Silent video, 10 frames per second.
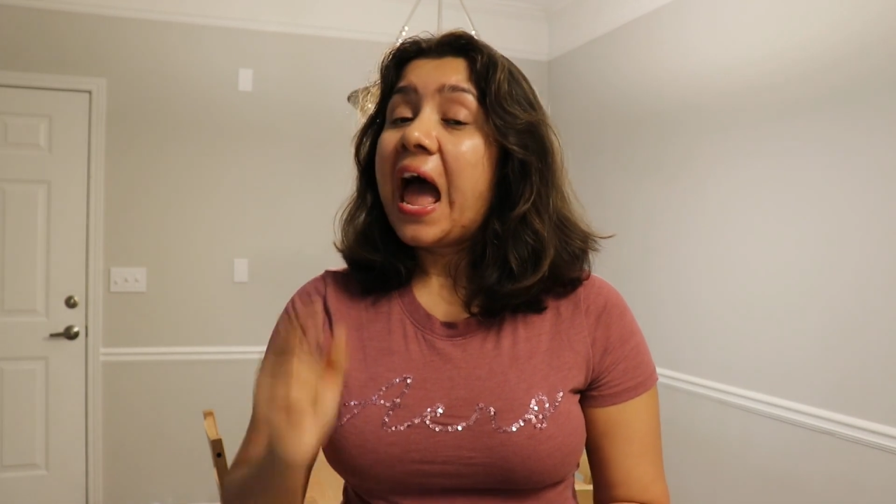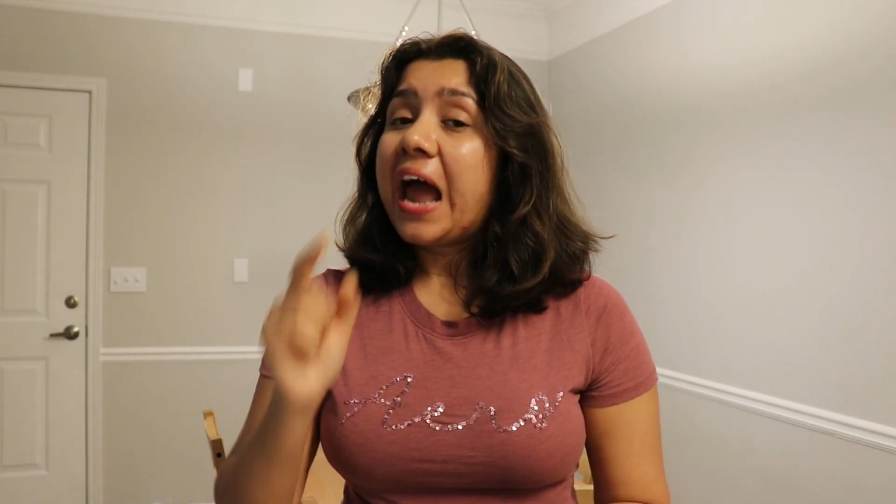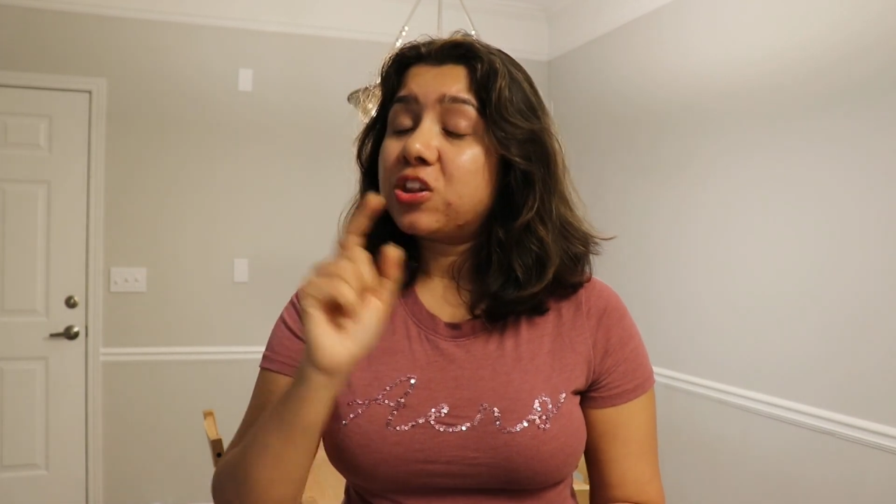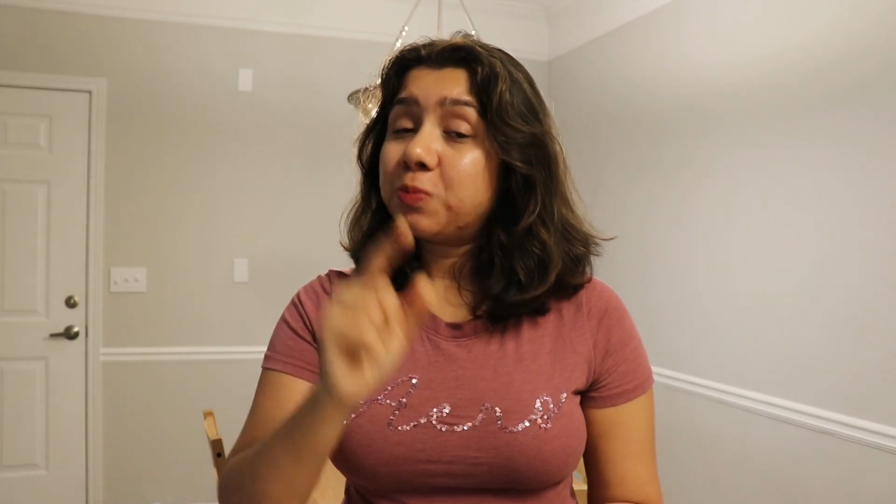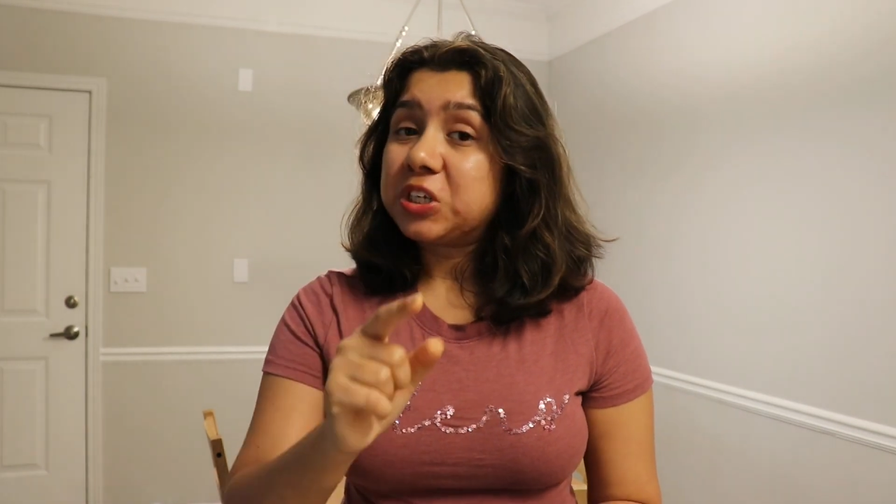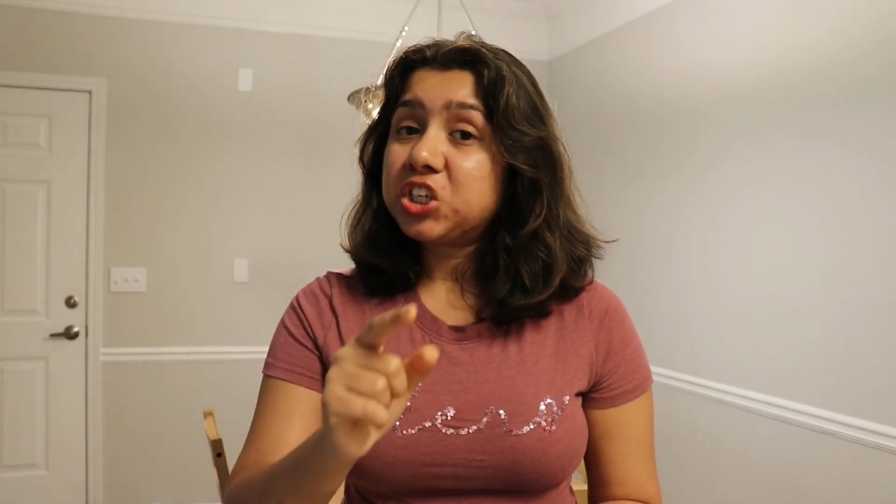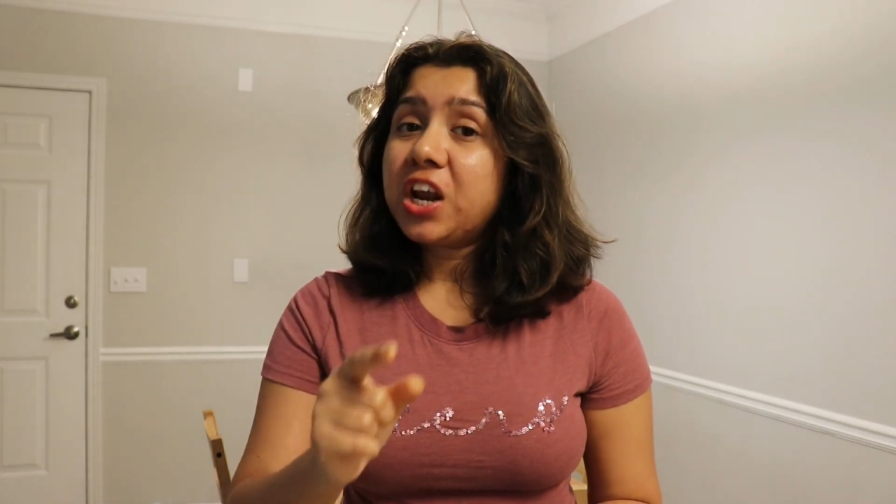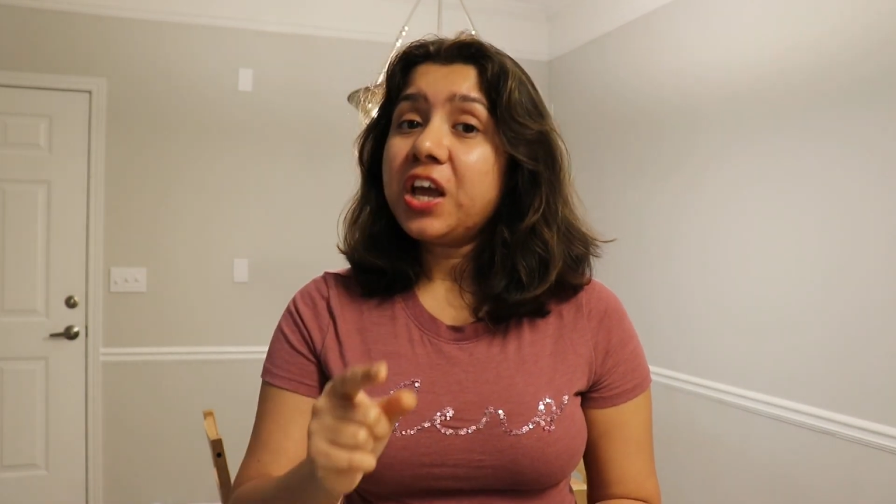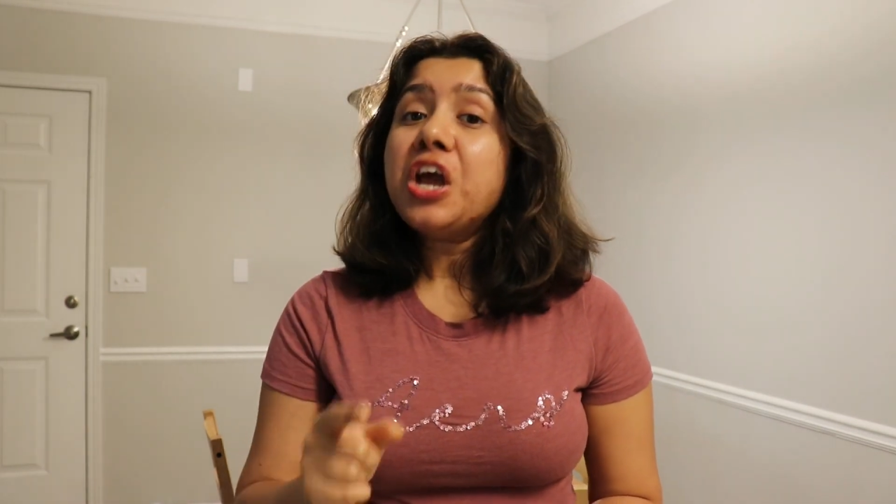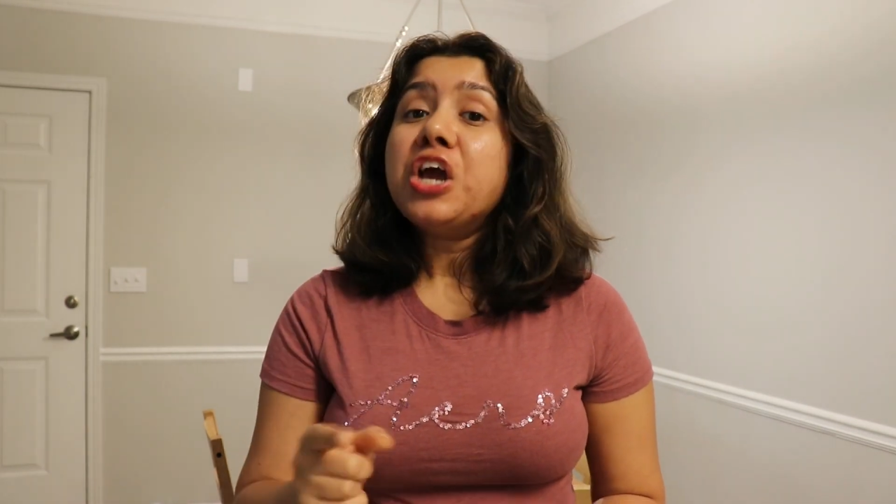And
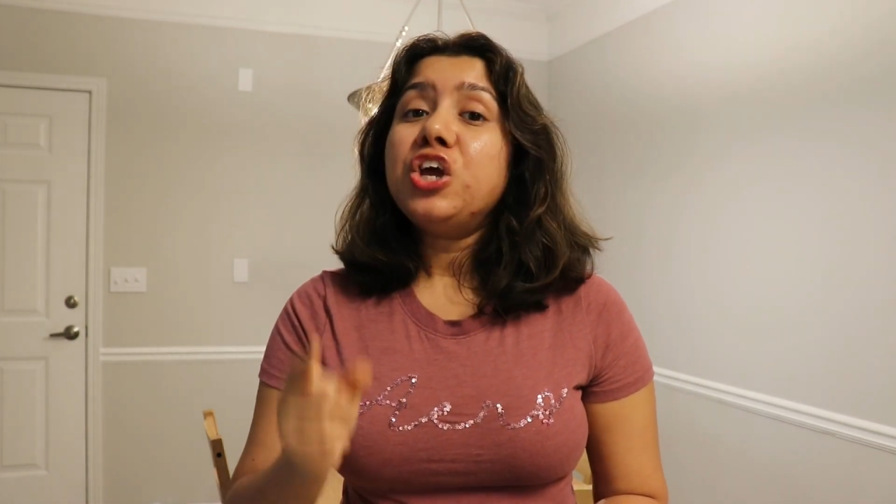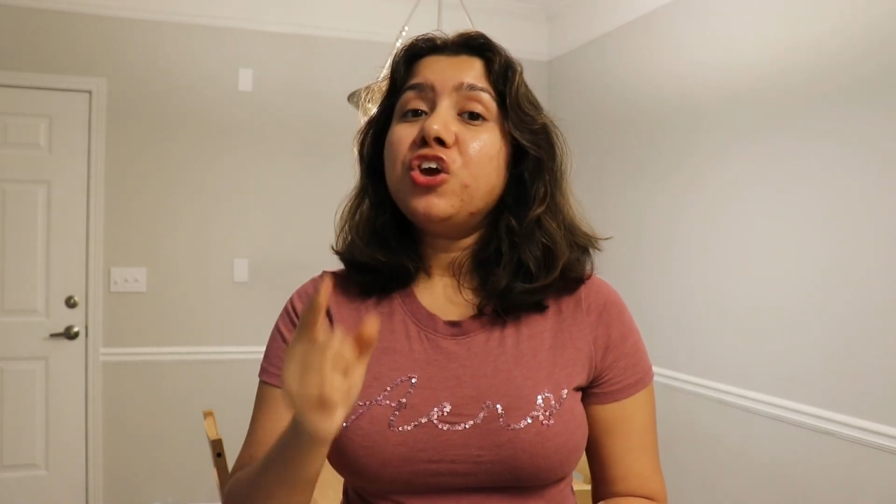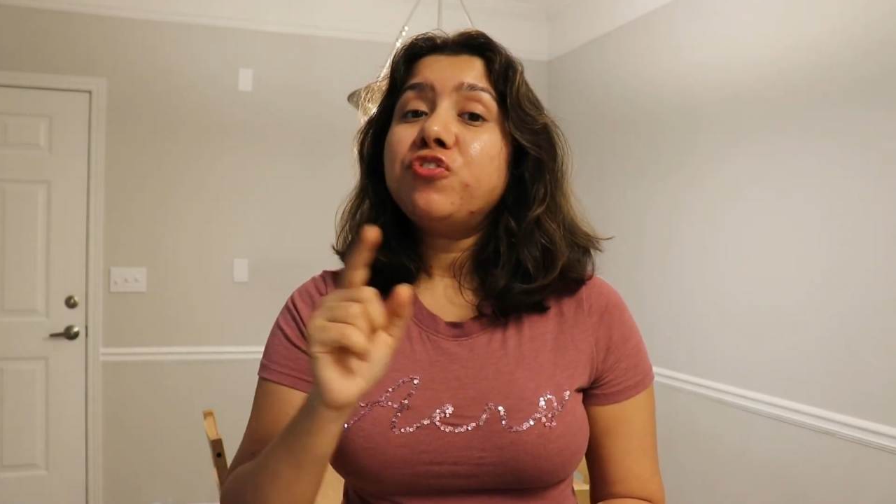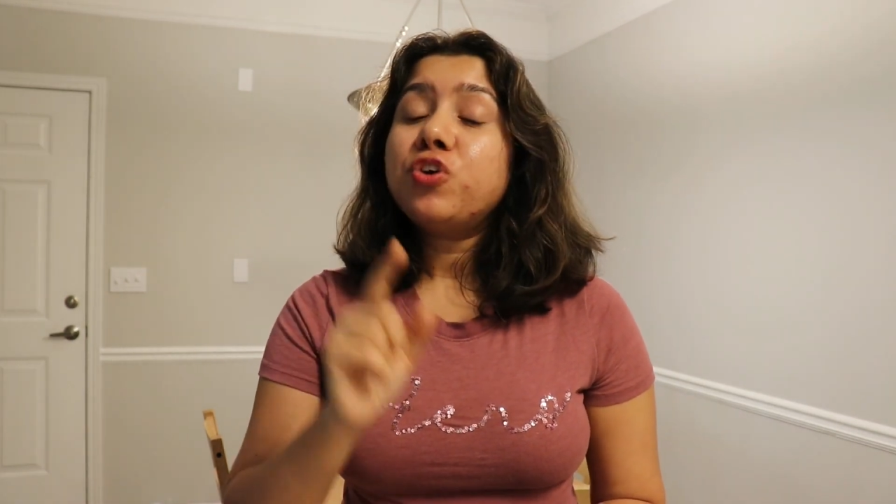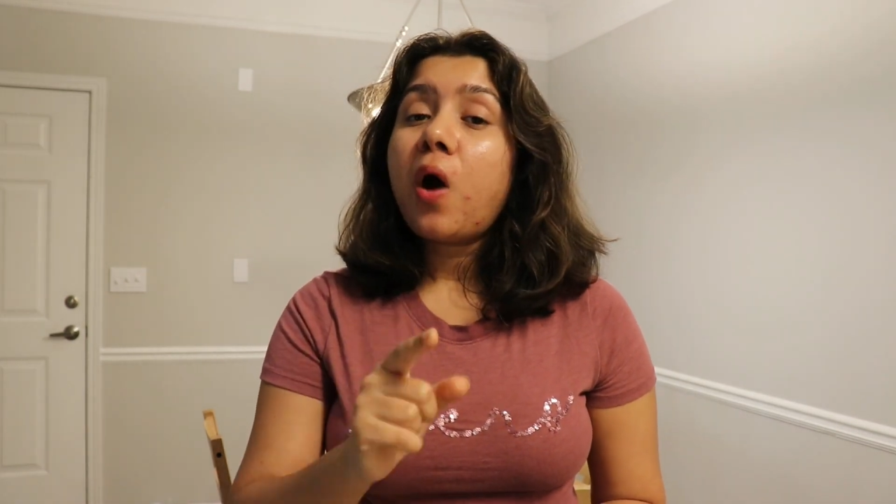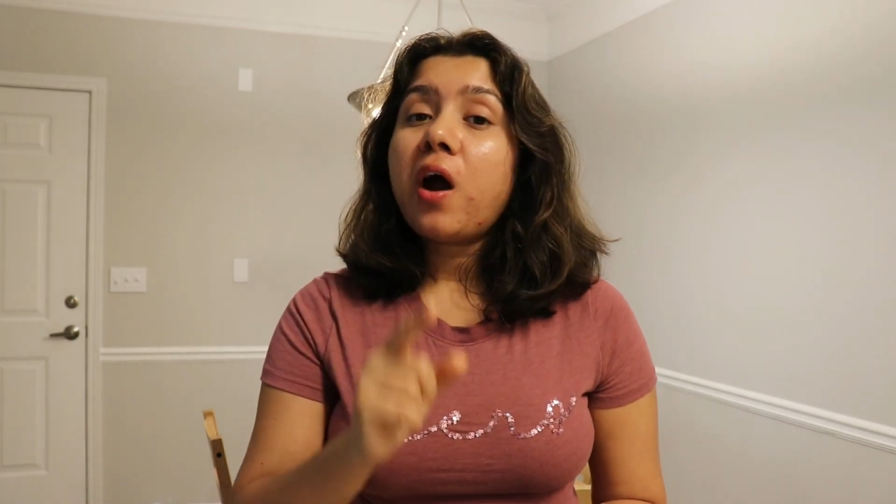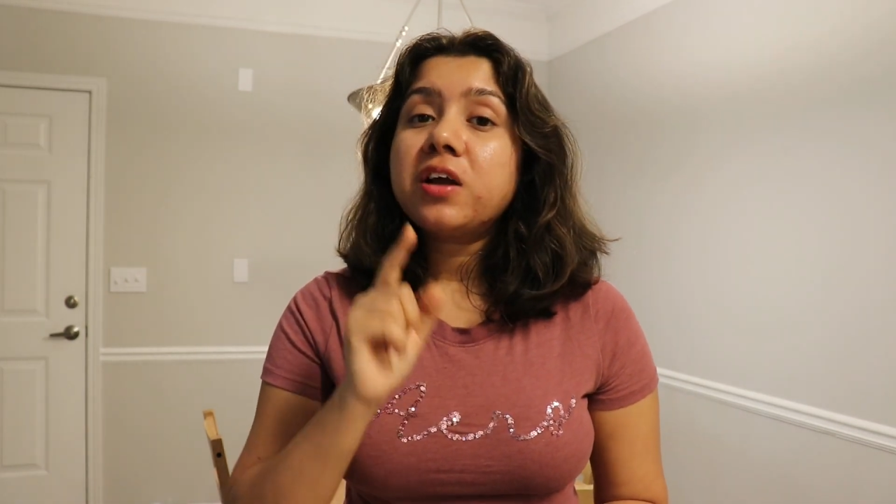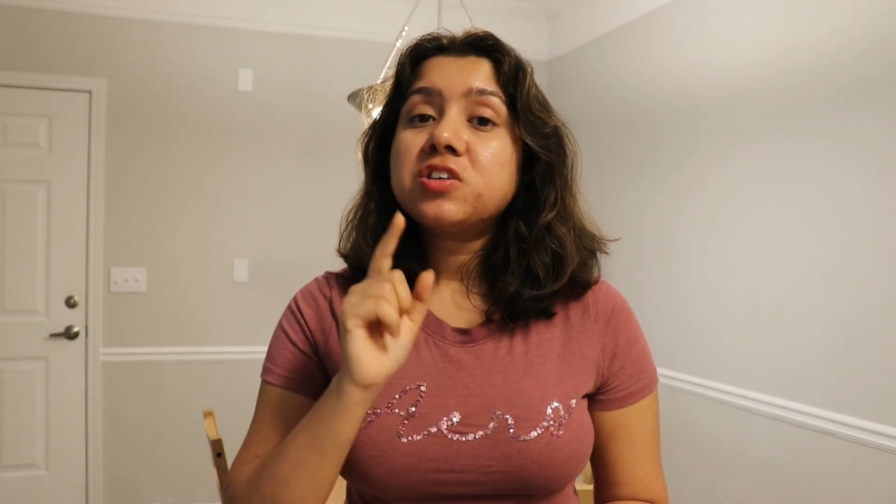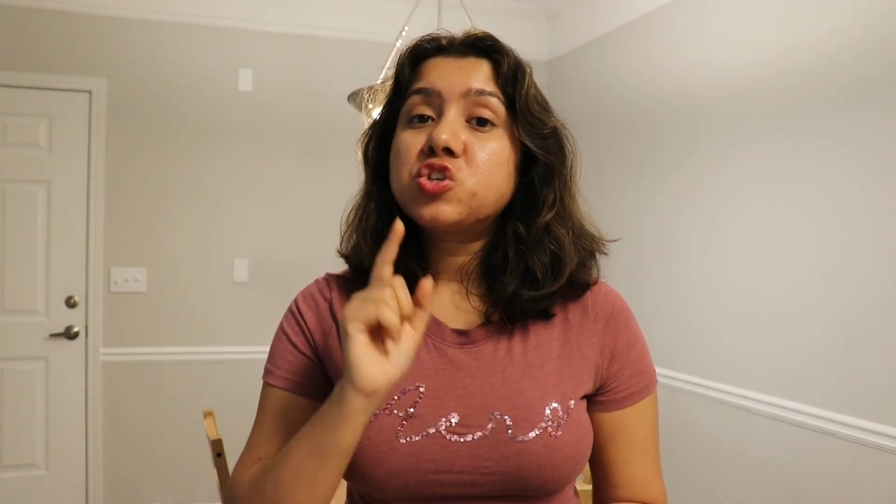especially if you are a